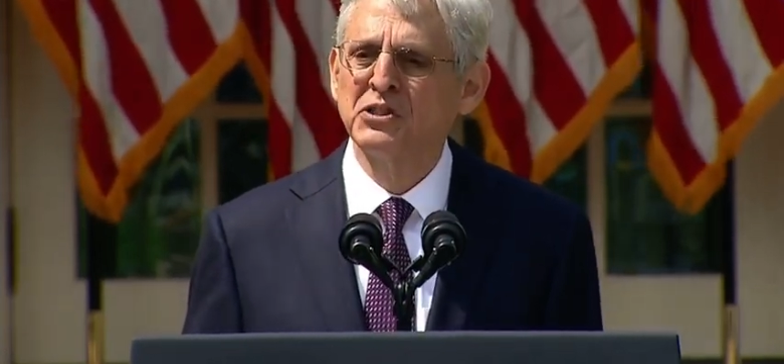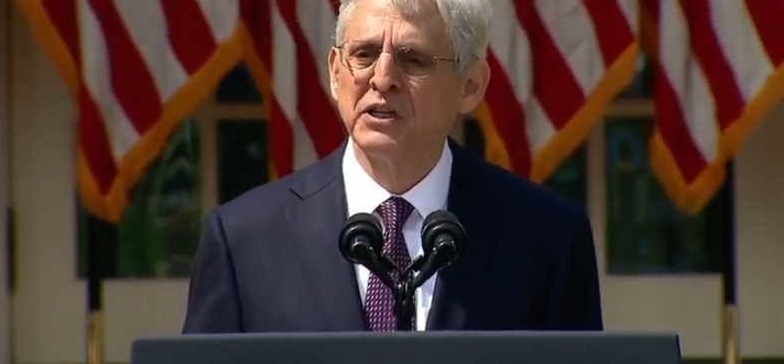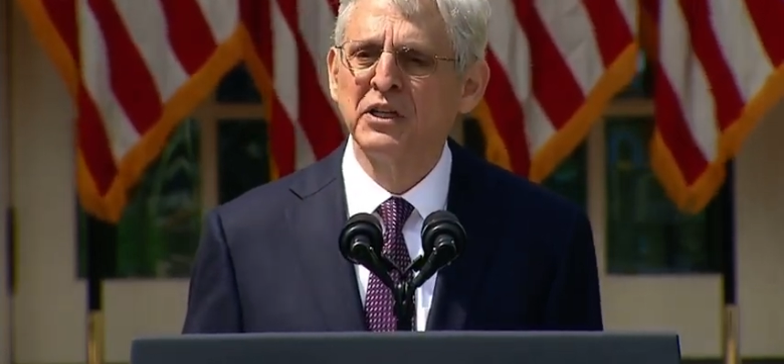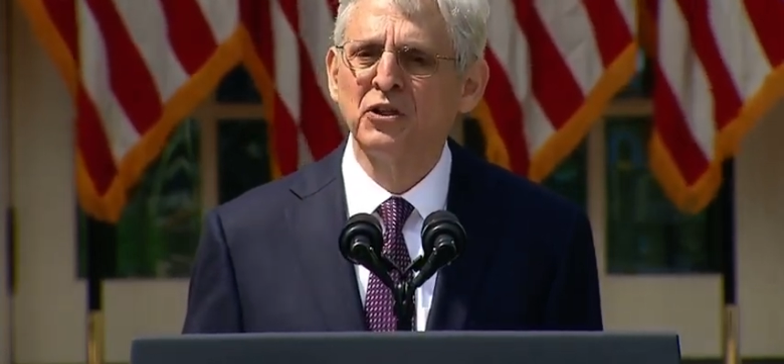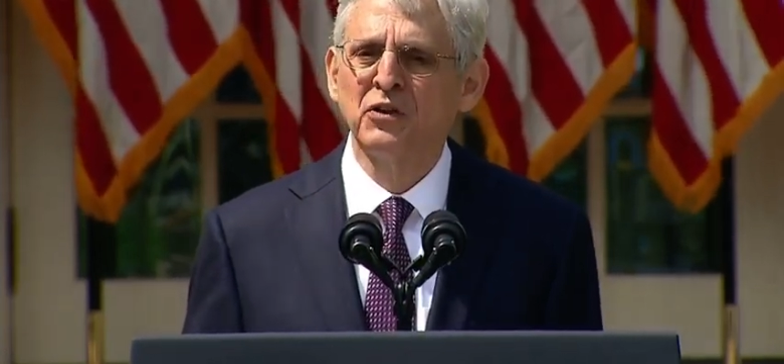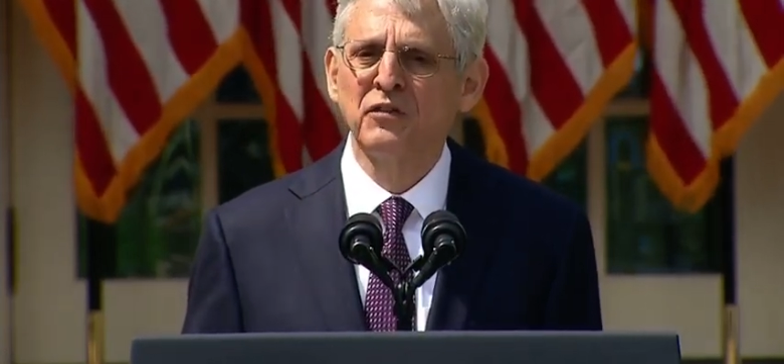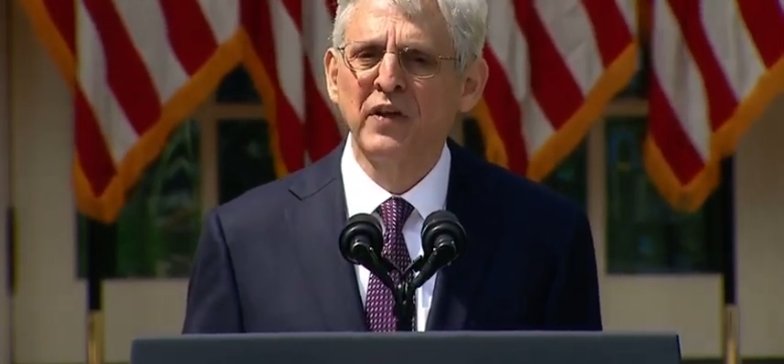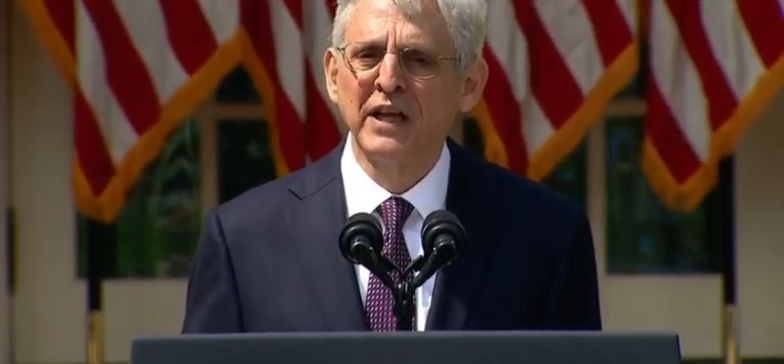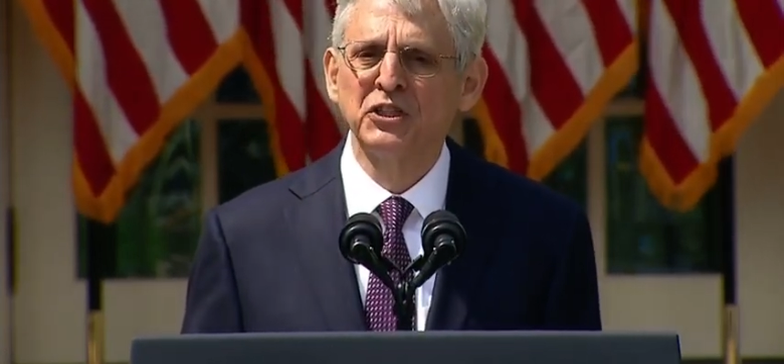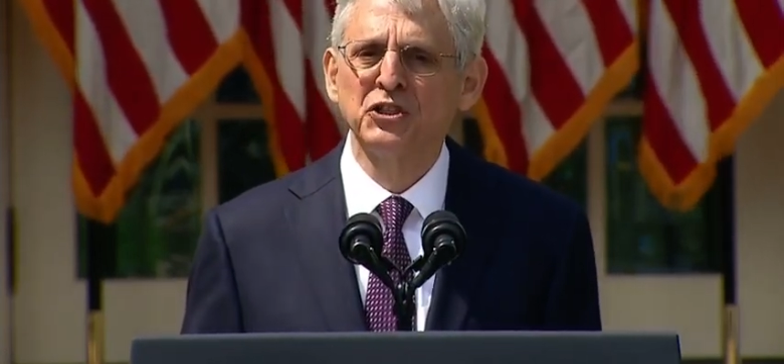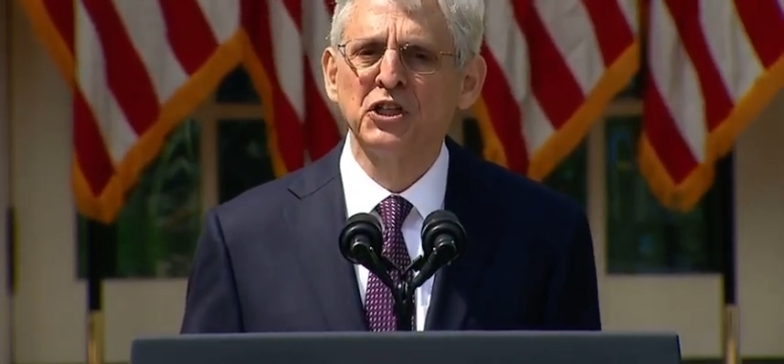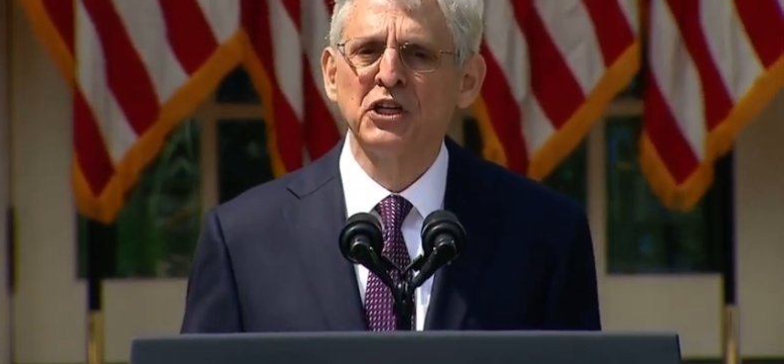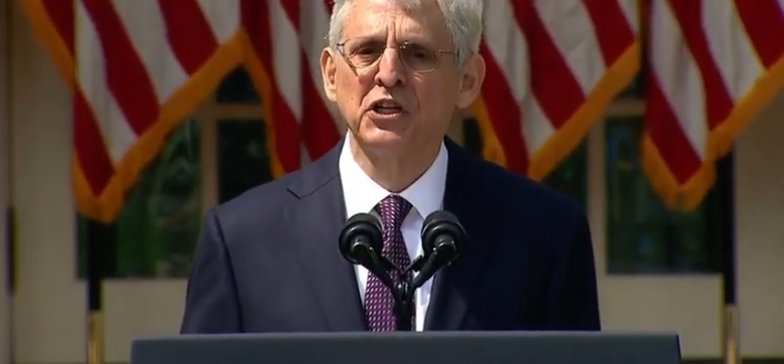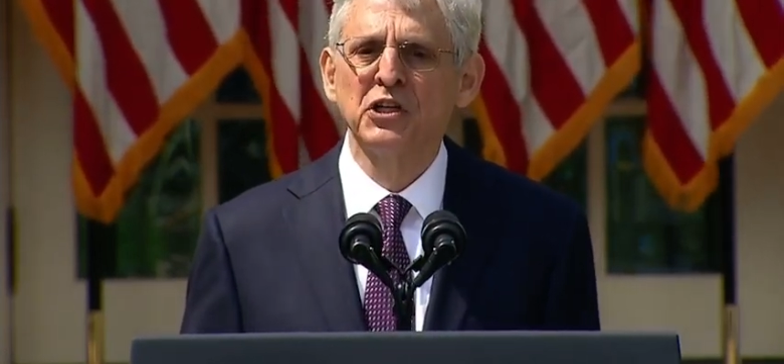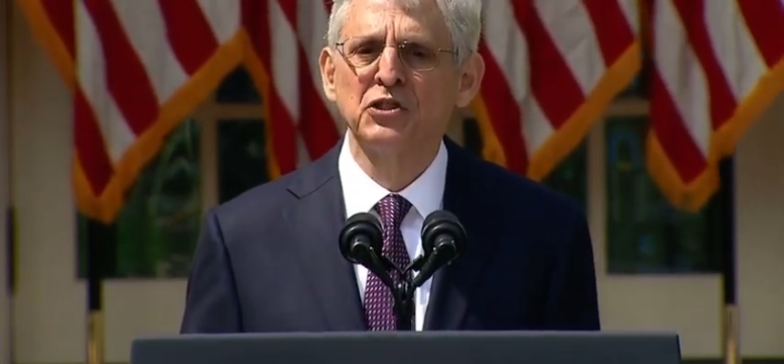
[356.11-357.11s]

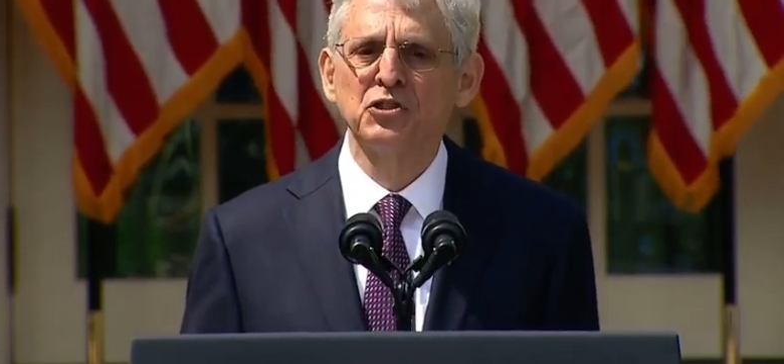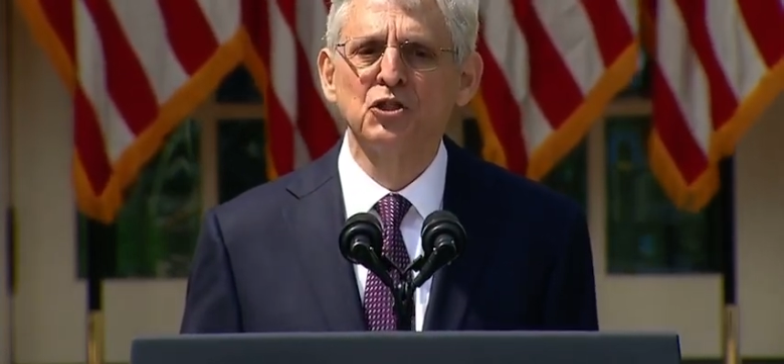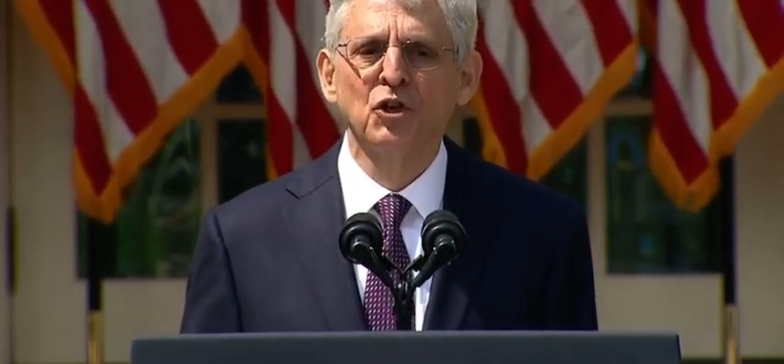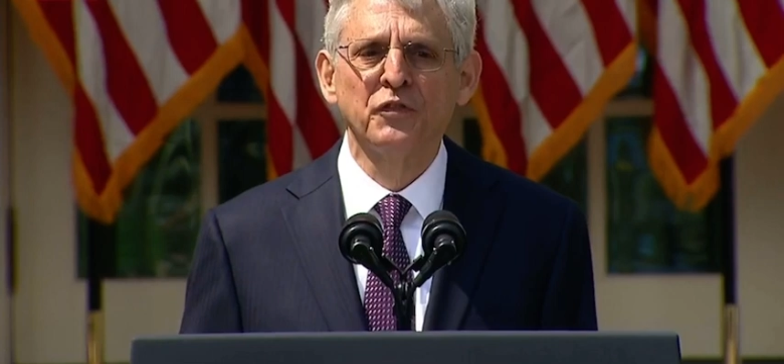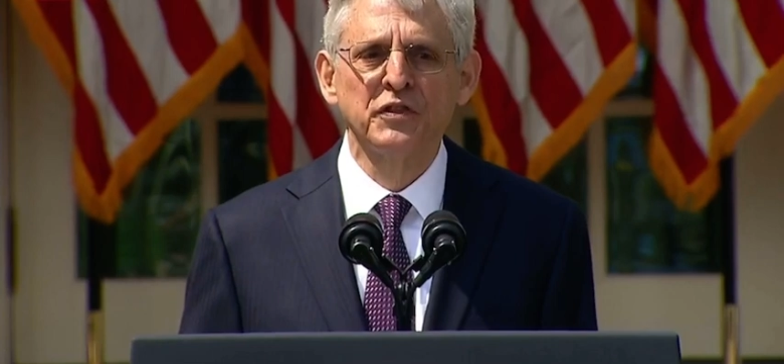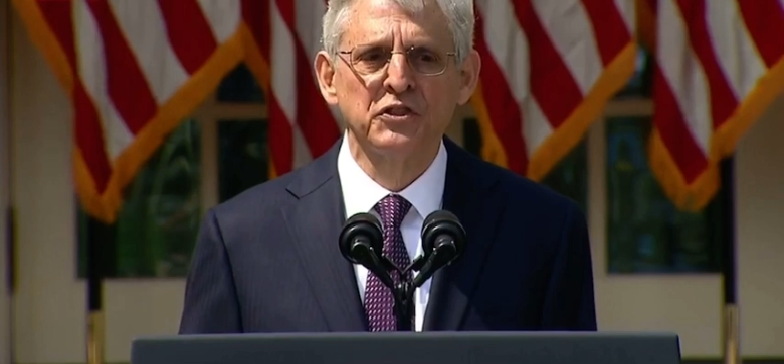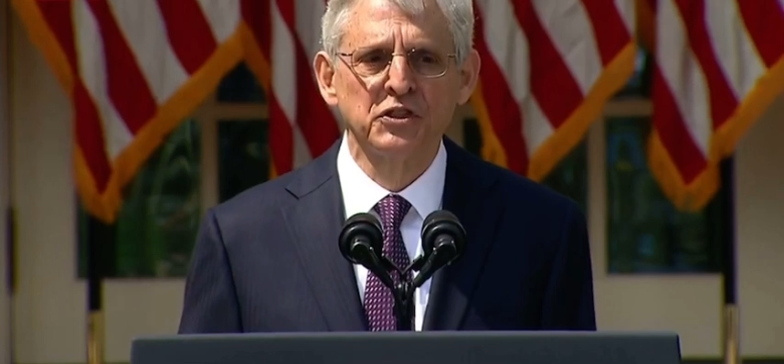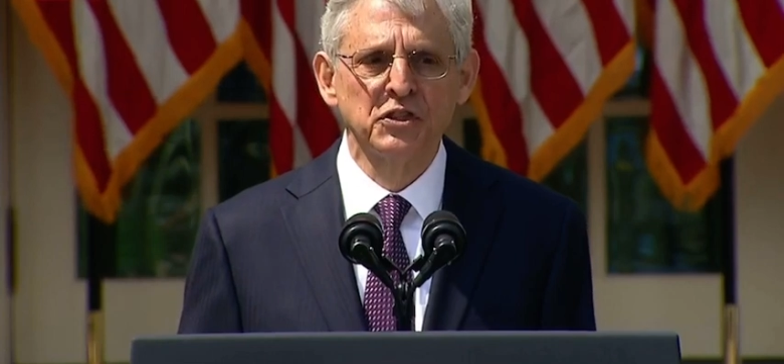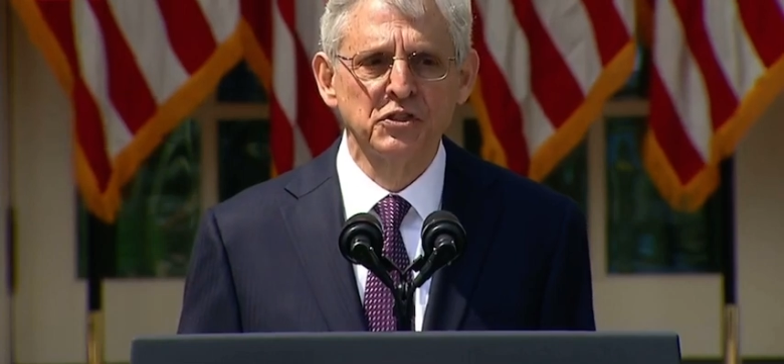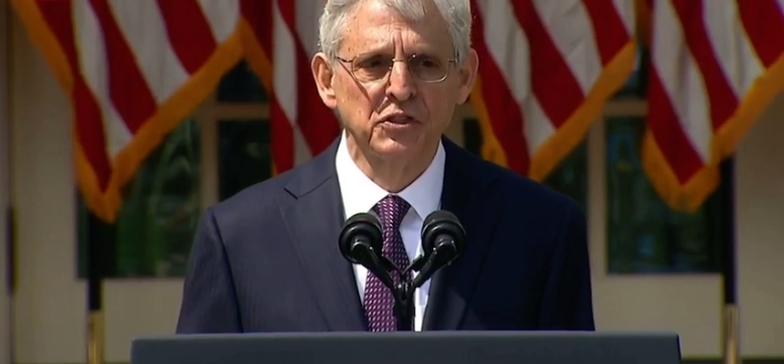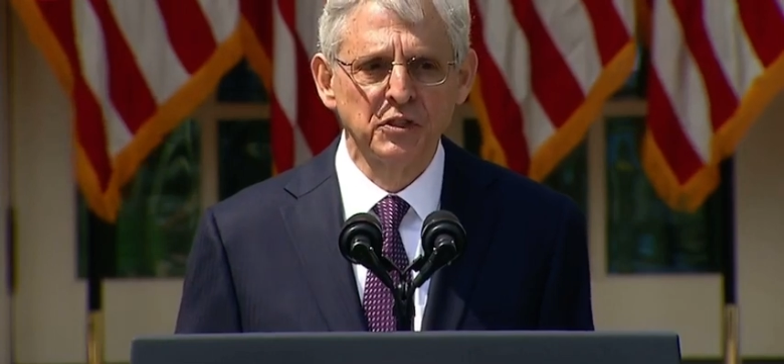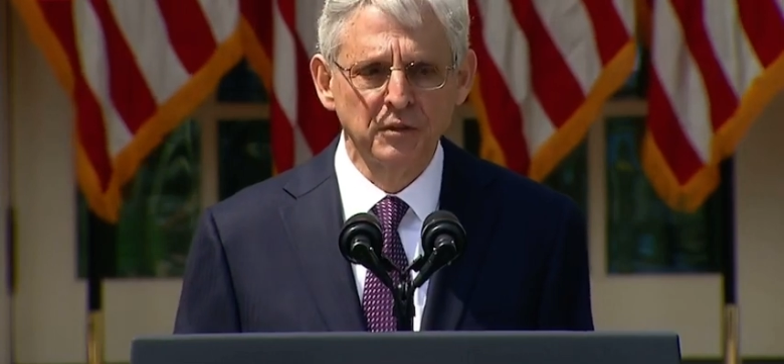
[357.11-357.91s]
intervention services.